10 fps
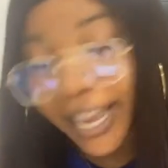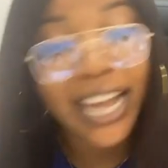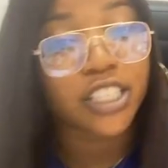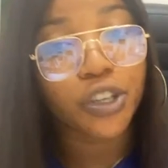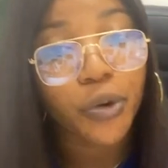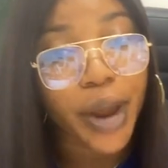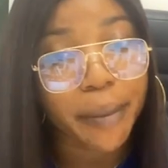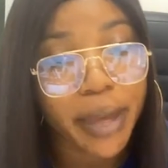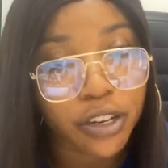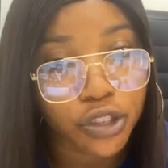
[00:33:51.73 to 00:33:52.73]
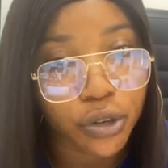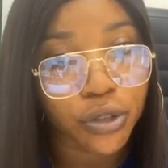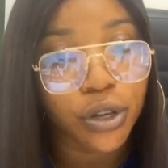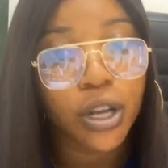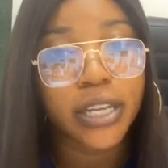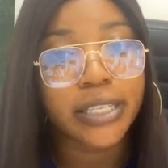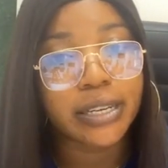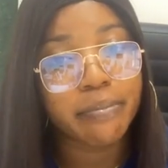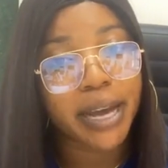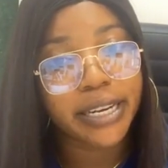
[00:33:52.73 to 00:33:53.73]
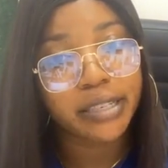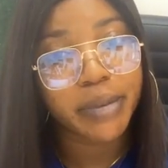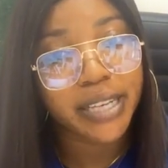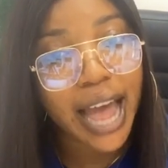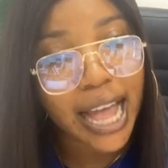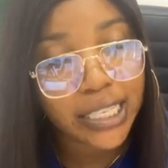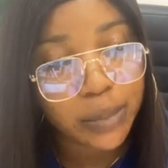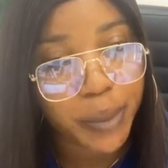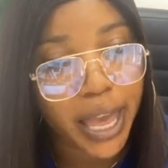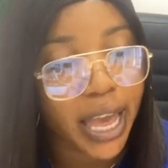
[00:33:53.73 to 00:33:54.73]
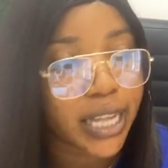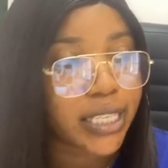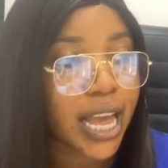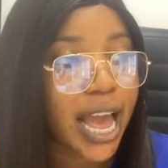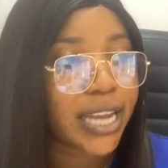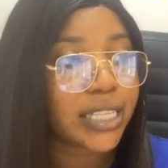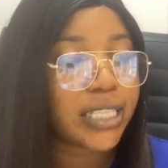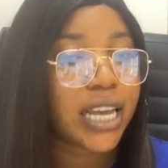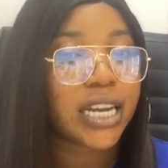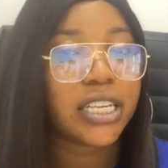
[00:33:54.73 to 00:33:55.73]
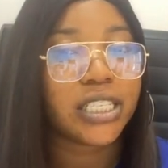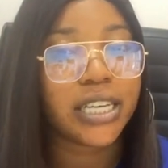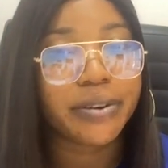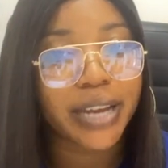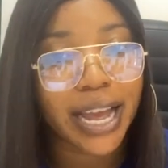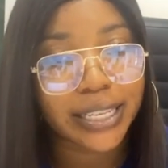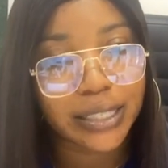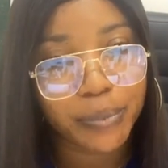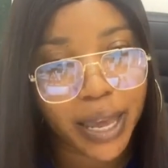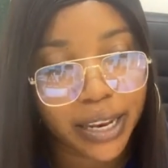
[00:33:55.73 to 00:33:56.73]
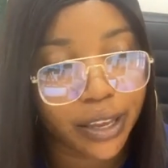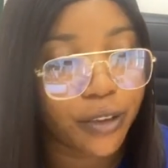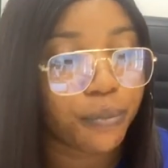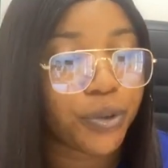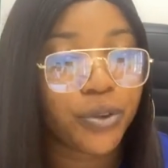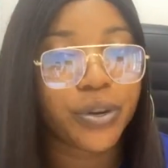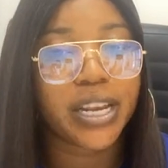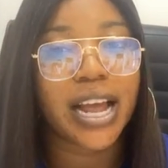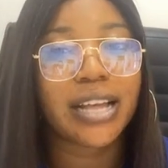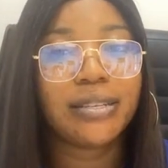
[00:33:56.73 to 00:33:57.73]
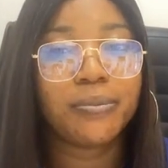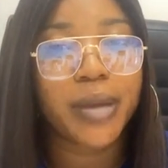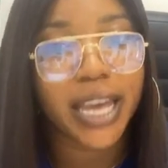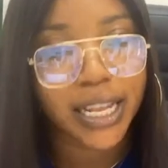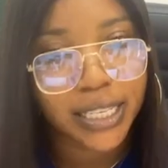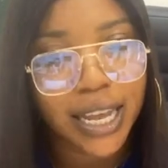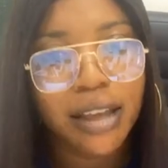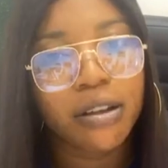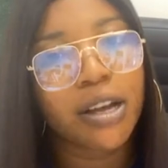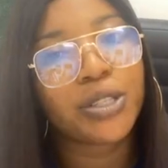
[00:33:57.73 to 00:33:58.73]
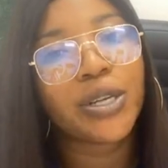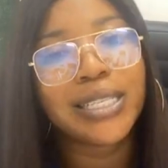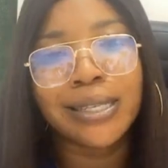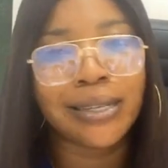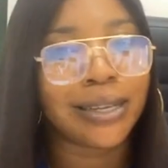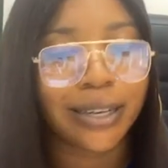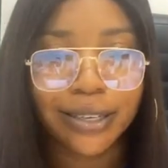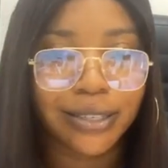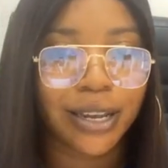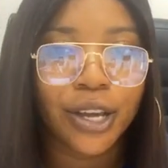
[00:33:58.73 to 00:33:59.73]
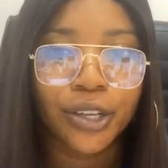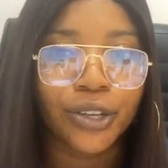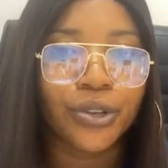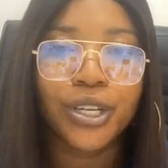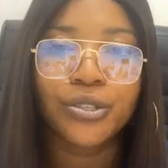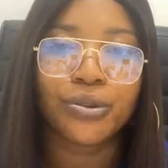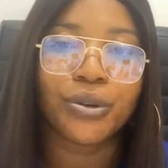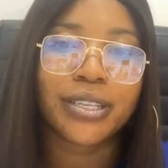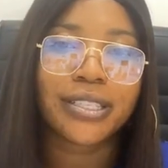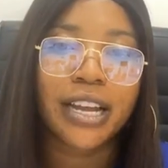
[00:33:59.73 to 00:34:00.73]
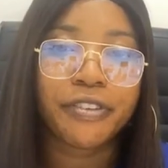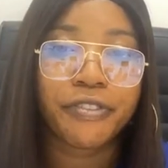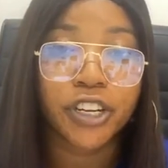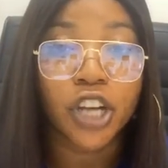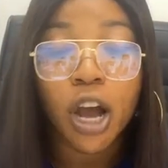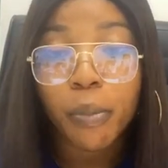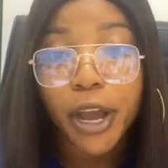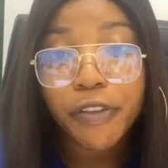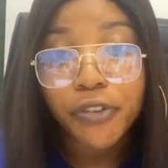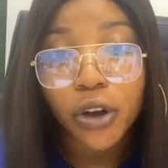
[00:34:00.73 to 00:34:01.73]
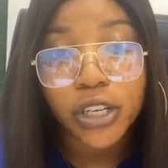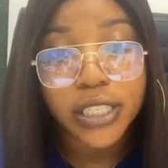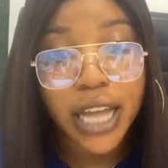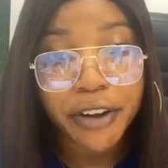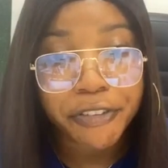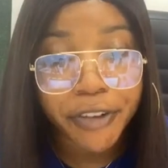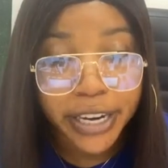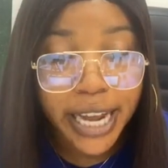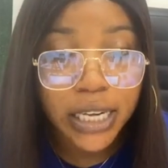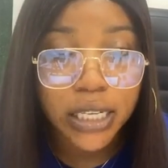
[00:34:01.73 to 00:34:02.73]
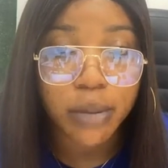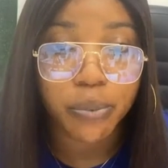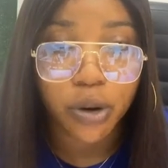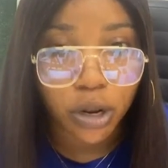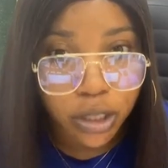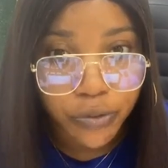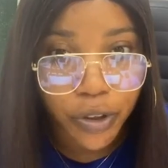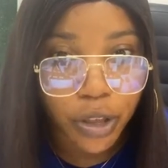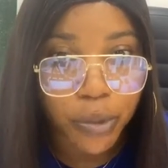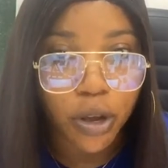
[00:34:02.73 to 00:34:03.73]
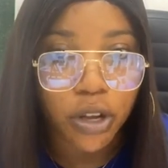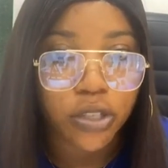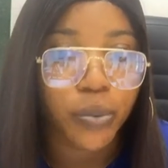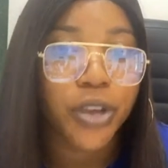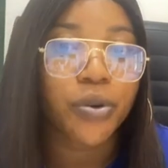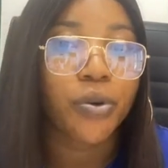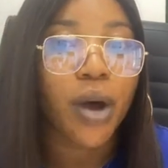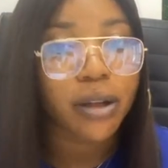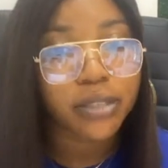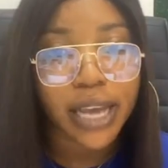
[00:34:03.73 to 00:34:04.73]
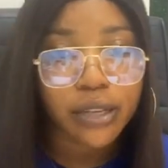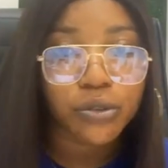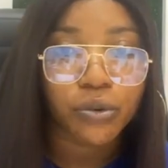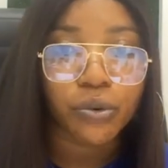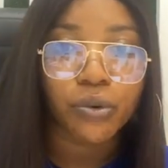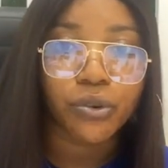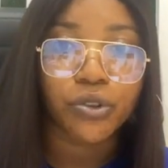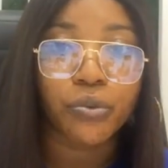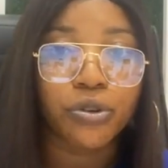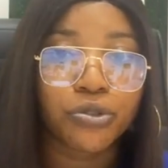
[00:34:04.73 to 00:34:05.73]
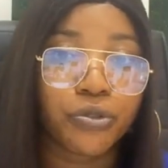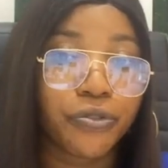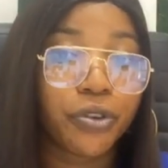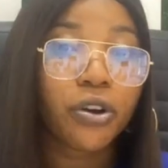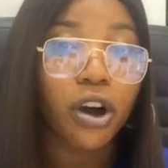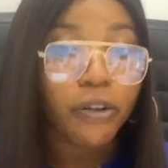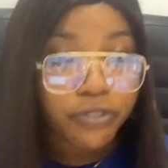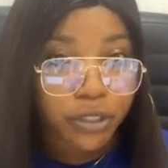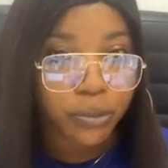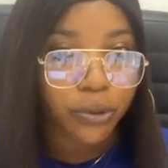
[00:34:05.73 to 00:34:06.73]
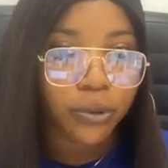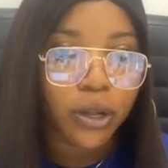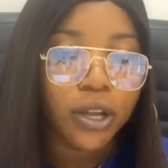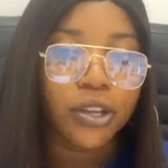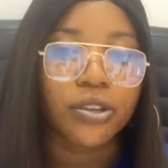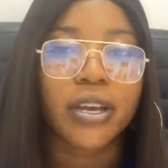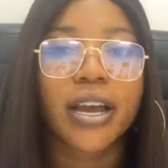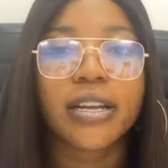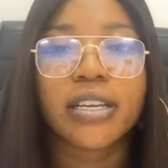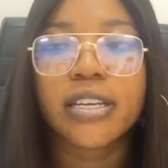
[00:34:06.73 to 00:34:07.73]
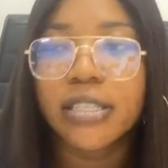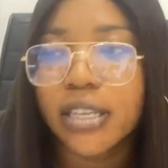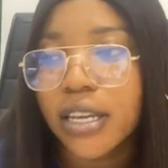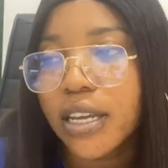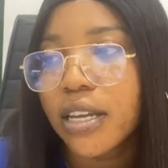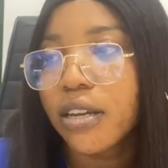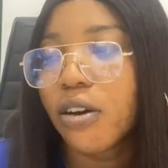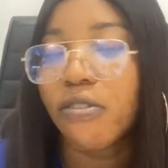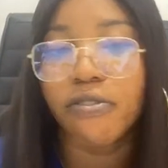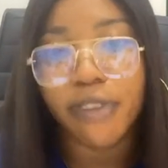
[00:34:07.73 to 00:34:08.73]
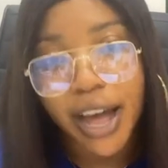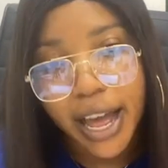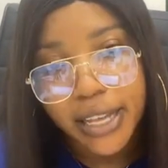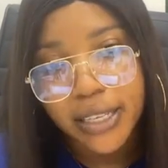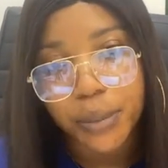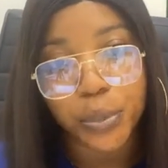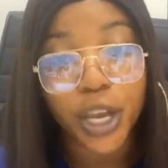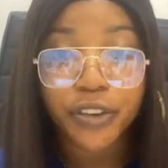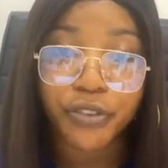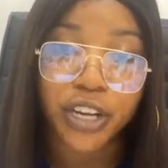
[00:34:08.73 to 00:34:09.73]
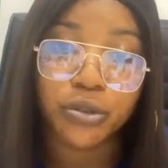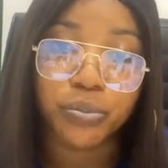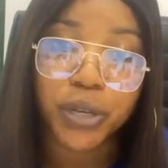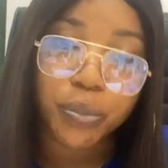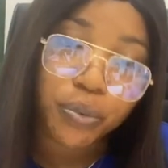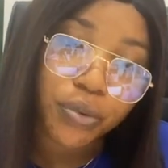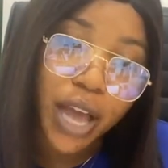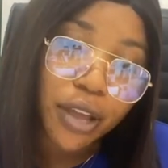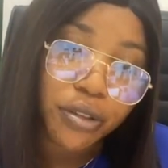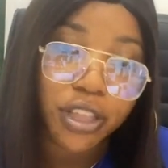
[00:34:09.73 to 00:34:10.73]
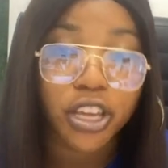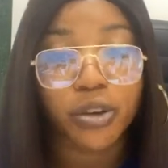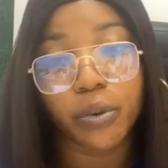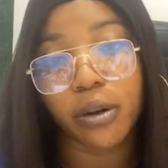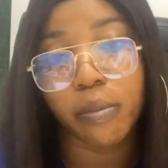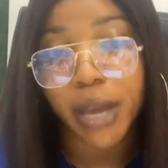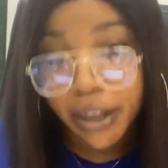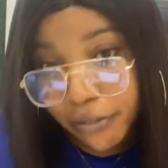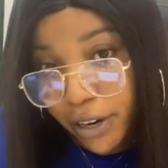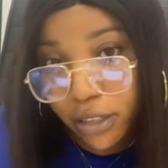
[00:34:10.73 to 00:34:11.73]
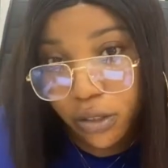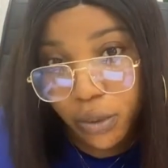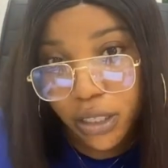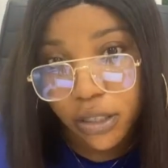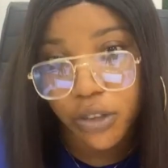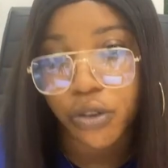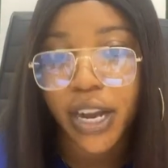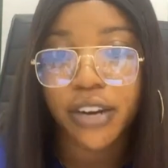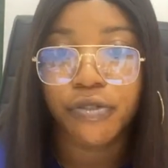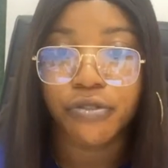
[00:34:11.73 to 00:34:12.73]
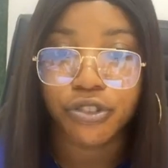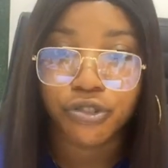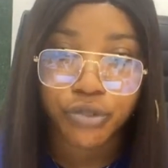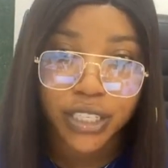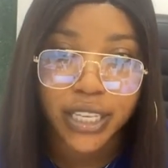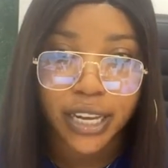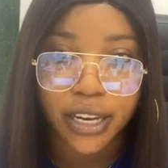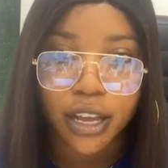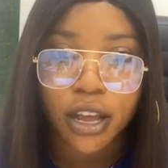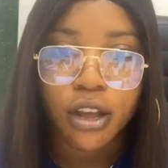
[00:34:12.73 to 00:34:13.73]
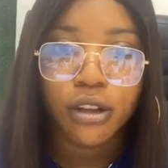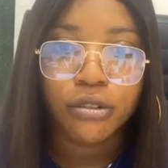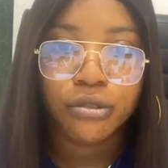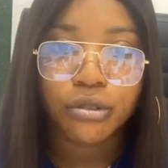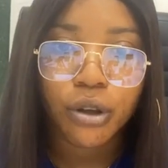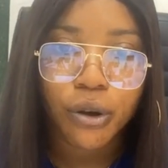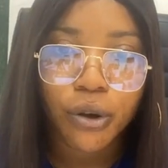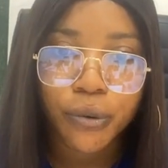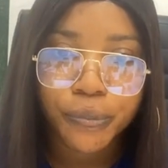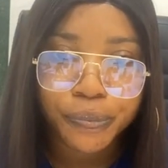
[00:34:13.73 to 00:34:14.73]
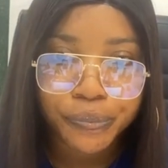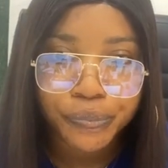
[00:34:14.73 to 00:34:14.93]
category I mentioned, the management aspect, the IT and engineering aspect, the computing aspect, are taught in English. You don't need to understand French. But if you understand French, is a plus for you, because when you go outside school, you want to feel comfortable. You can easily converse and make friends with people that you think you want to make friends with. You're not kind of restricted. So